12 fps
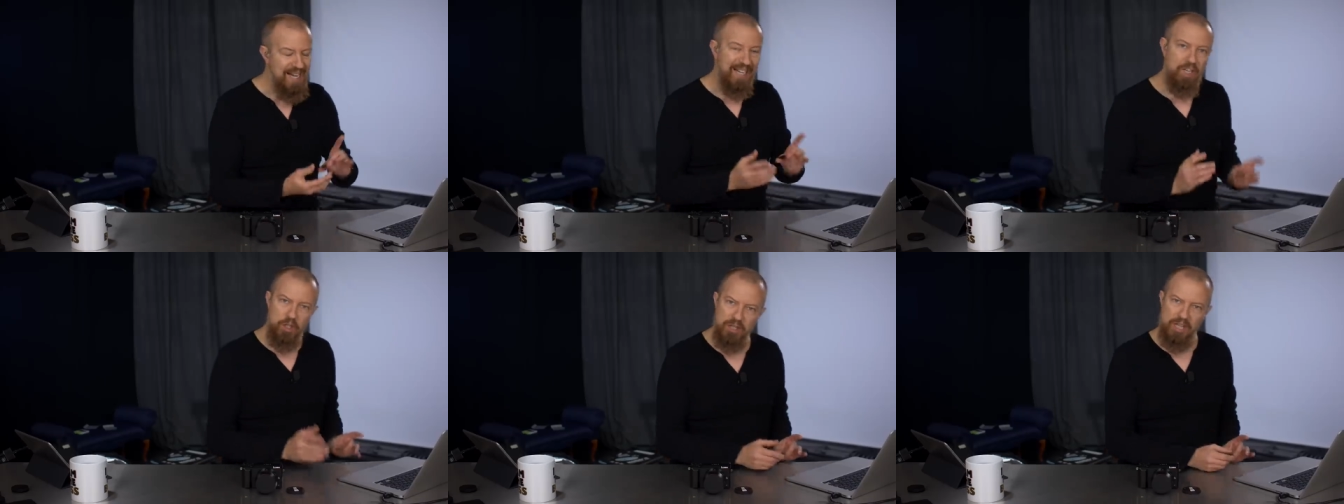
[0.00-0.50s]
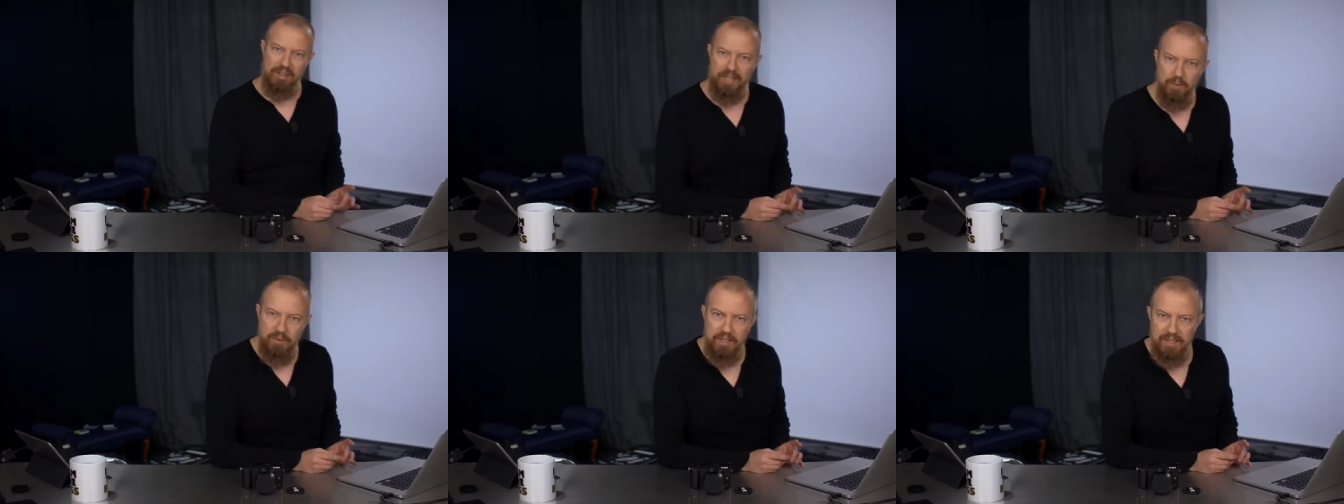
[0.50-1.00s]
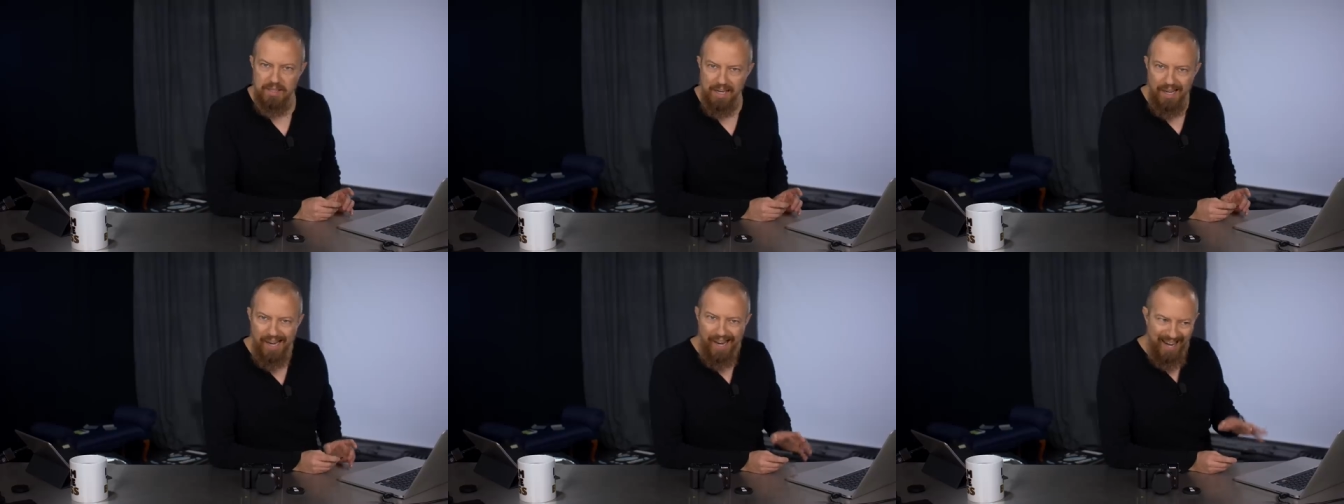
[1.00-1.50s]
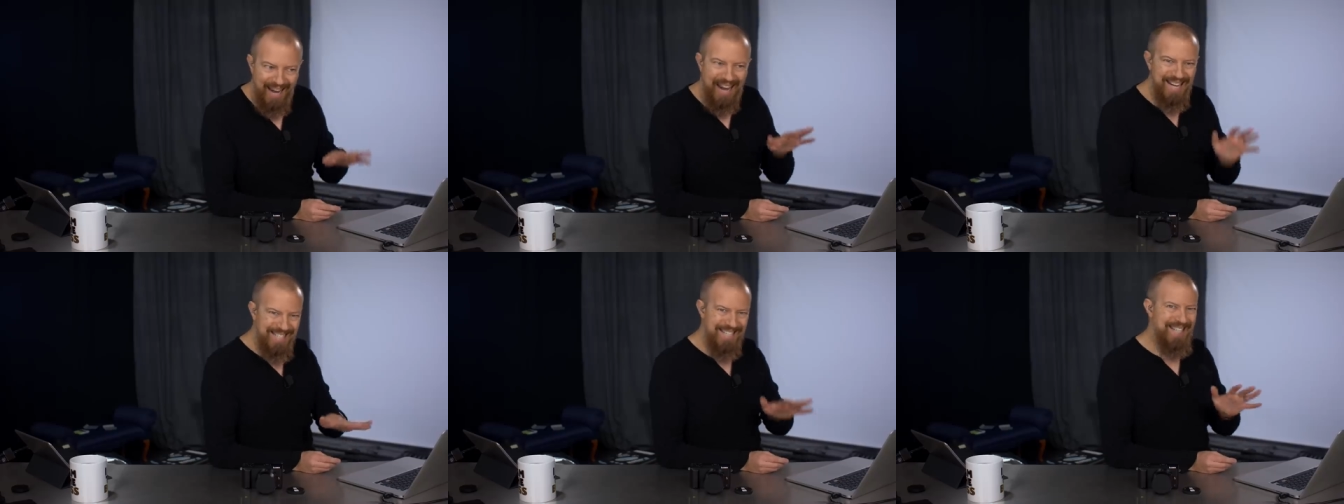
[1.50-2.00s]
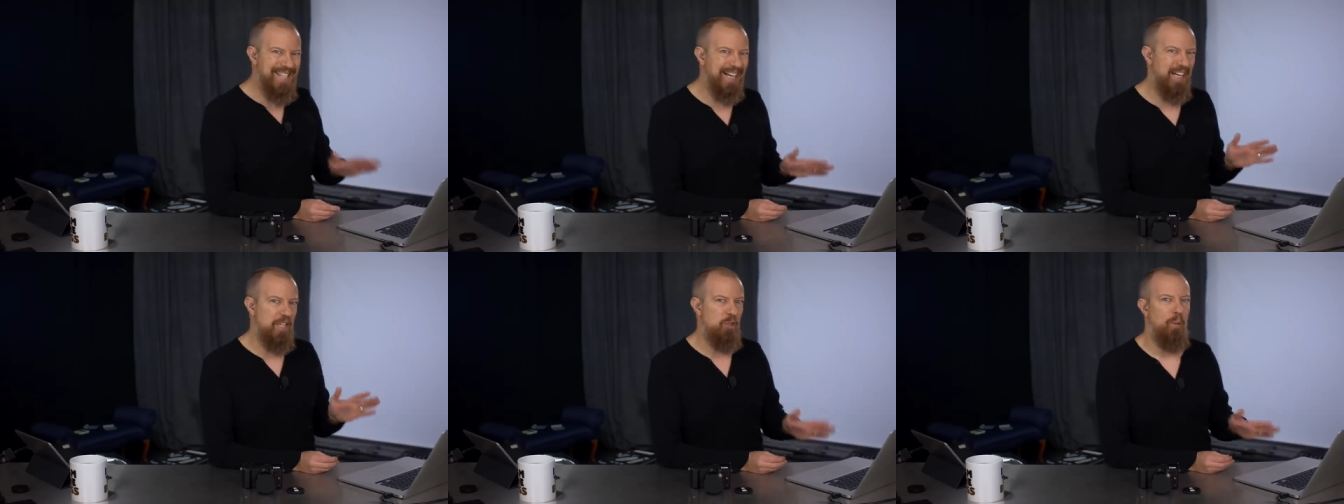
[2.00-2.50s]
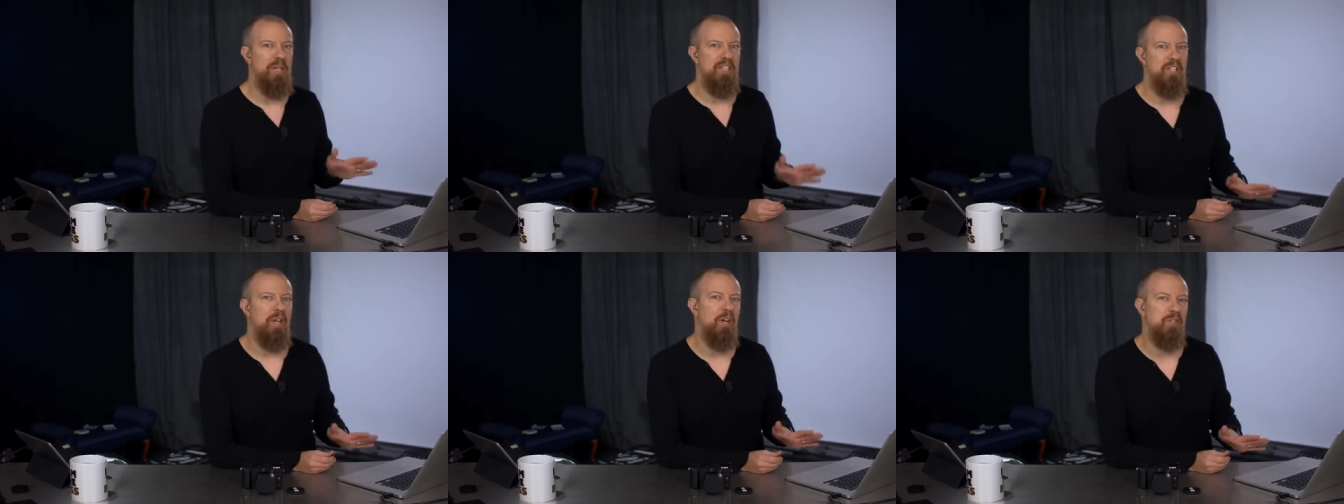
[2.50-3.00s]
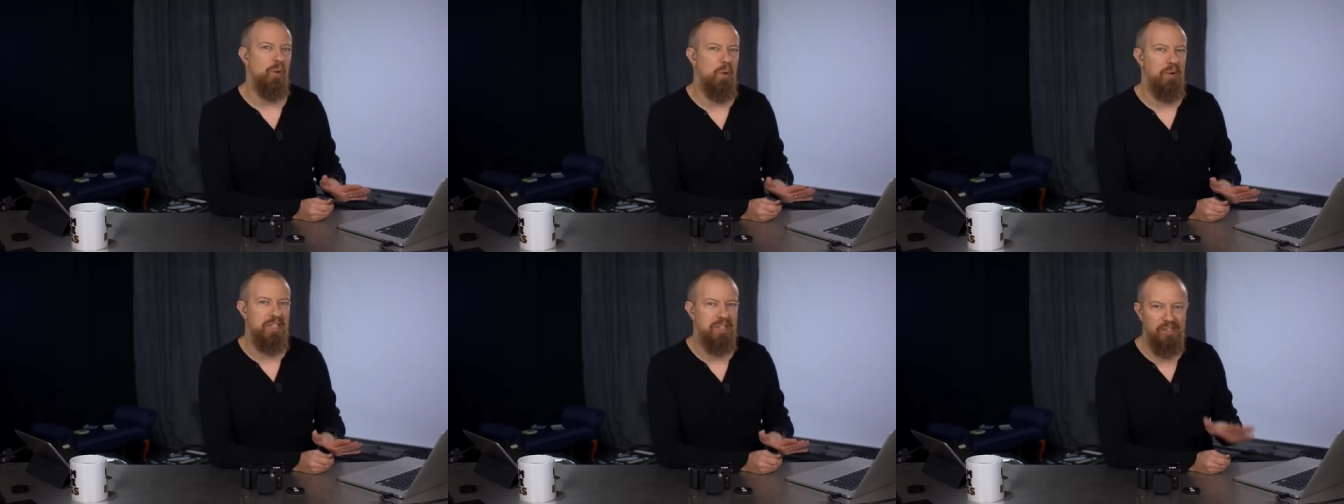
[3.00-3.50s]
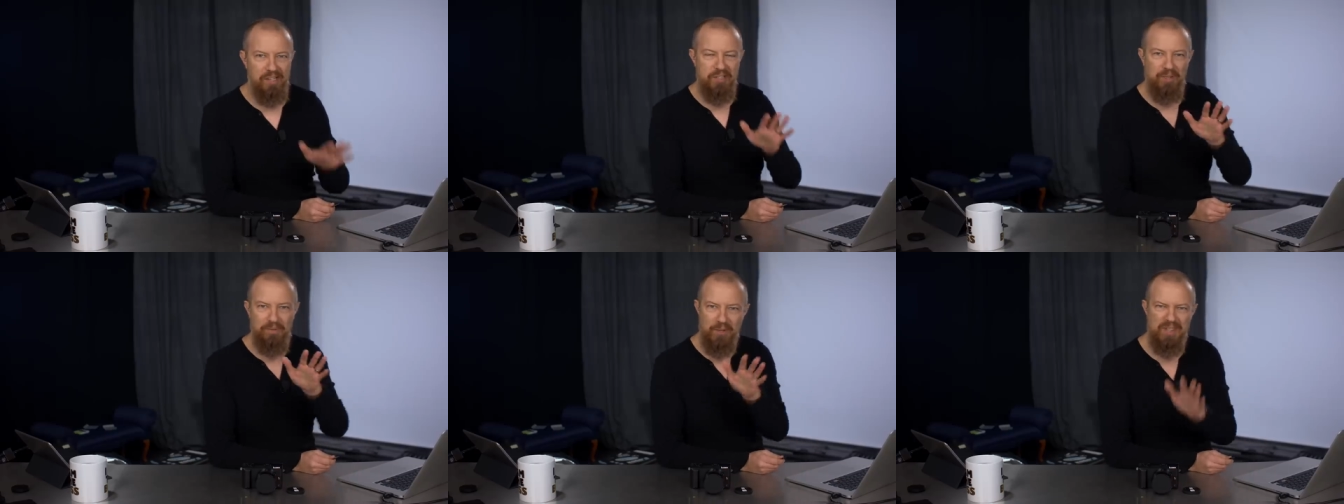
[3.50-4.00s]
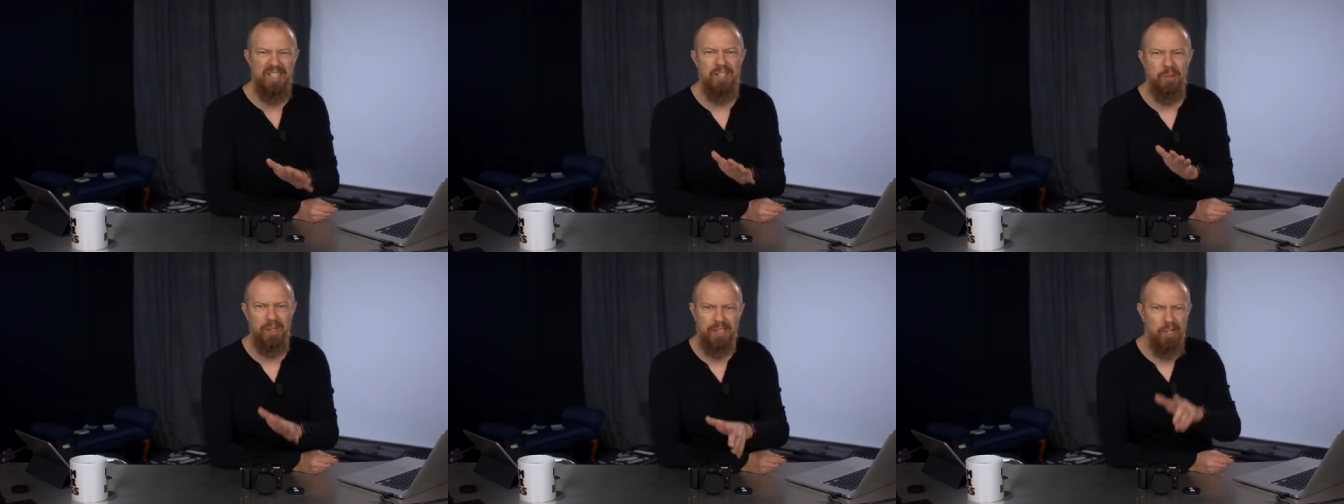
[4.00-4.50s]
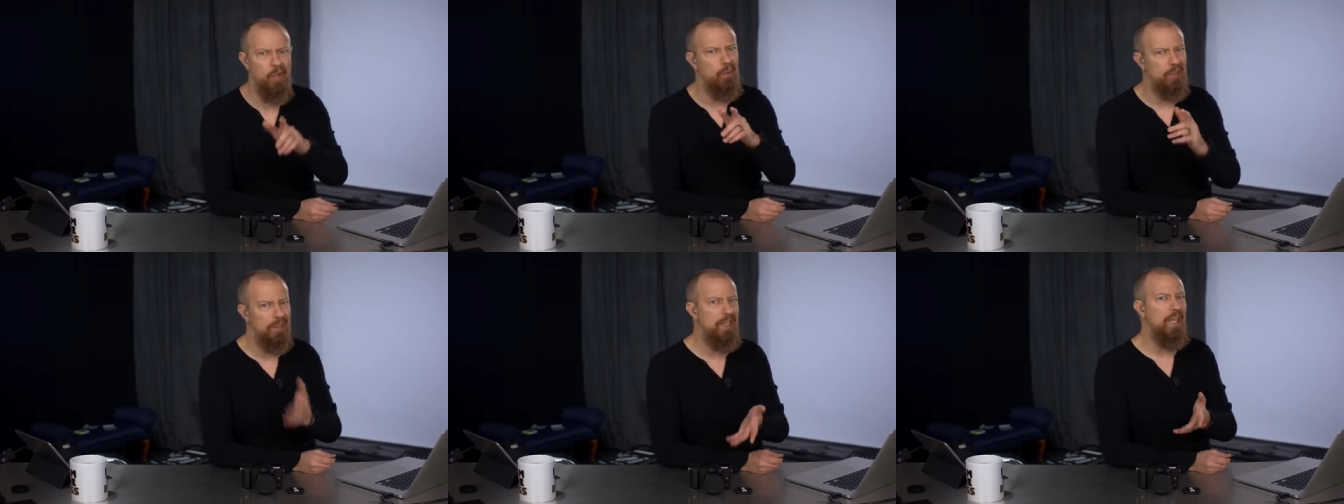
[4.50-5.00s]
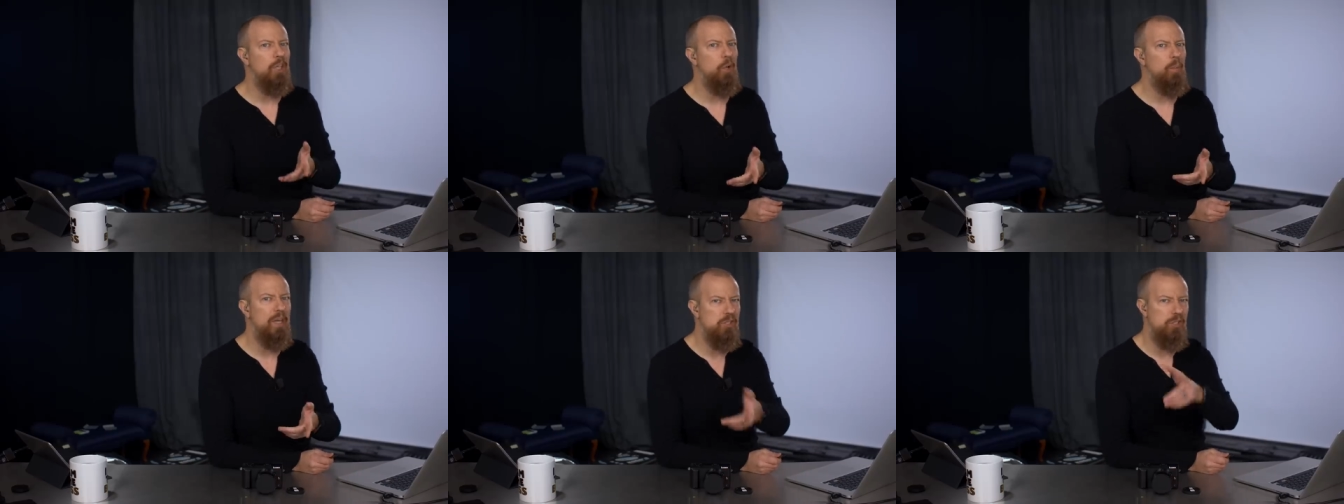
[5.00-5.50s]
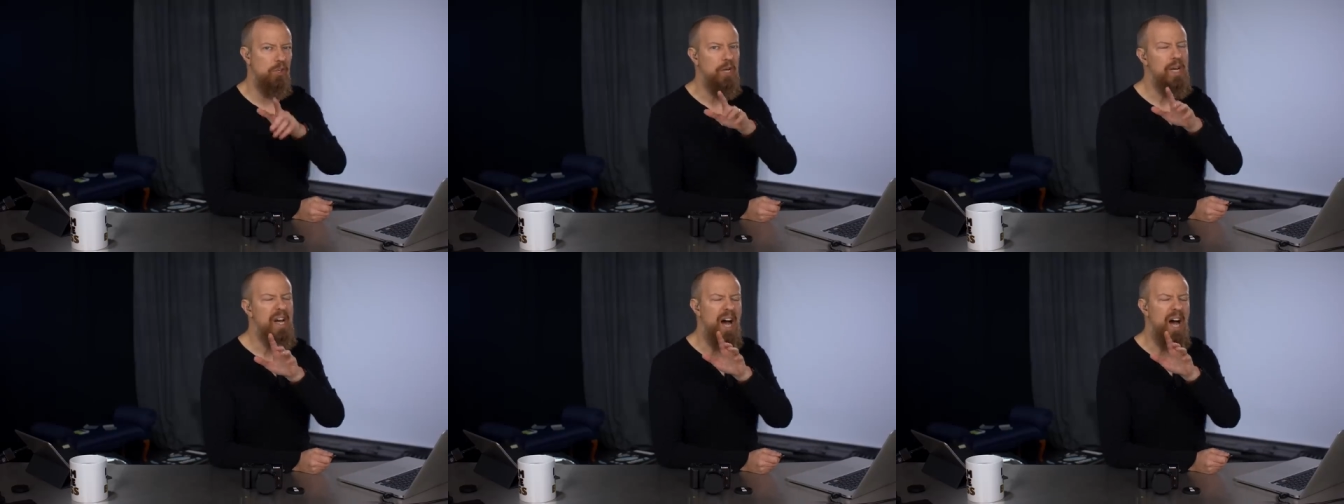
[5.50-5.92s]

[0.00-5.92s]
Here's the thing with this, eighteen out of the twenty slots are already gone. So if you think you want to go, you got to go register.